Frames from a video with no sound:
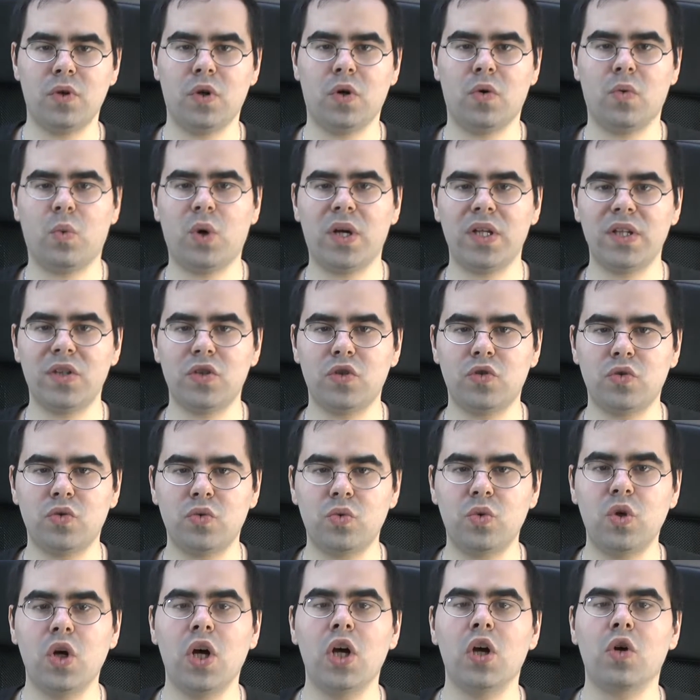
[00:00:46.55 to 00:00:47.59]
want
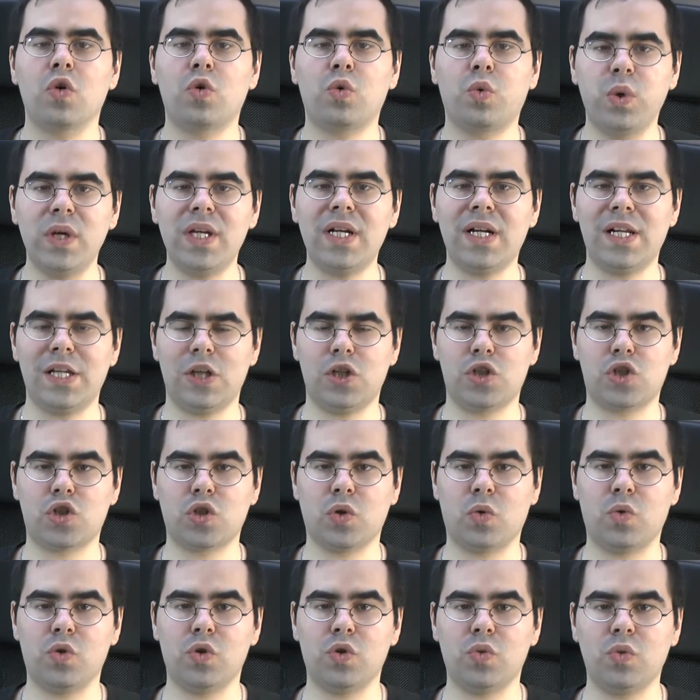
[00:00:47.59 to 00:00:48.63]
to quickly
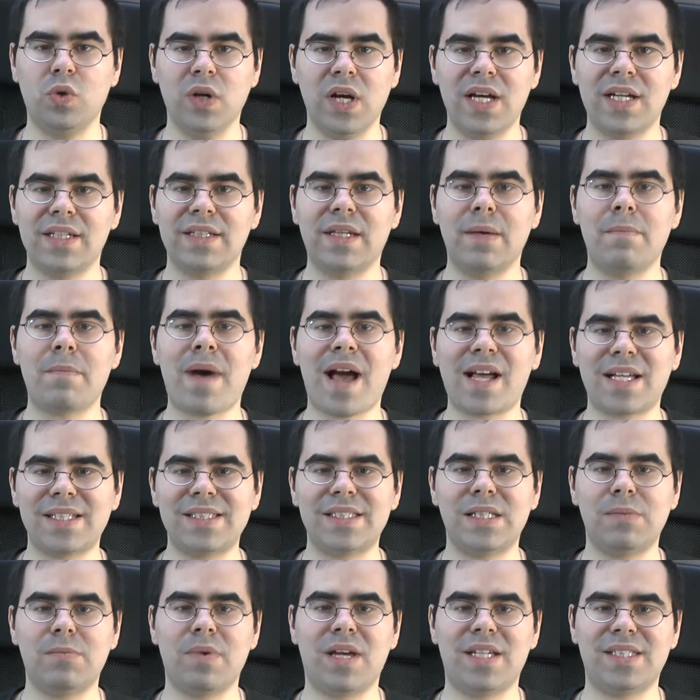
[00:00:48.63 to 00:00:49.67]
show you the
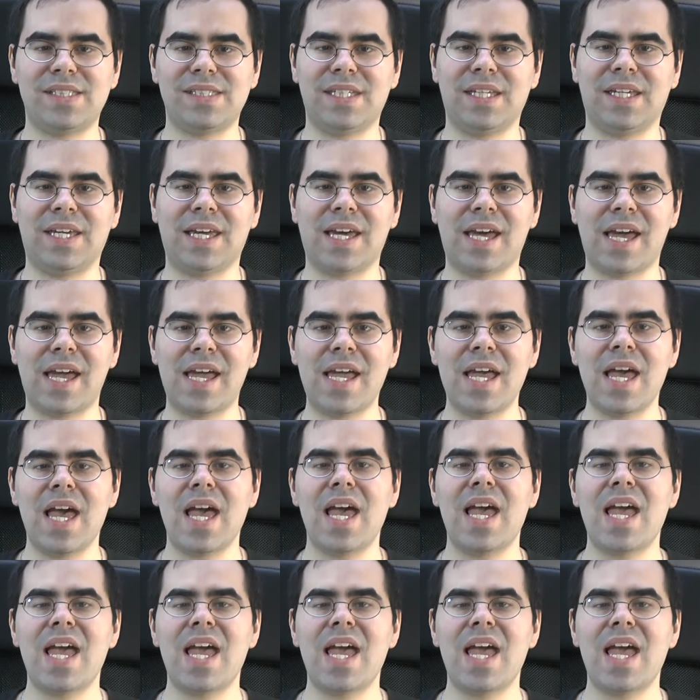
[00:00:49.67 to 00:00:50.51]
Maxim SDK